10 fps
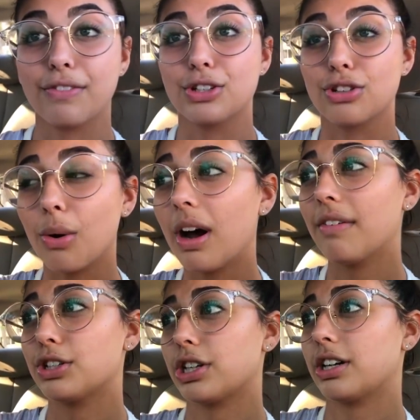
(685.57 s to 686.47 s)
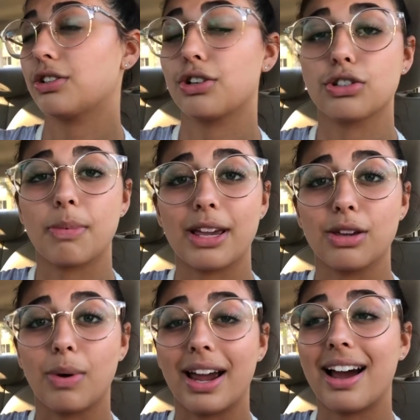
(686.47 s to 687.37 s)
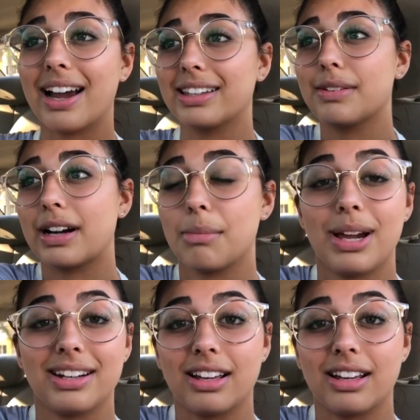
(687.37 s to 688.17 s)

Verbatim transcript: If you don't have a Trader Joe's by you, I highly recommend.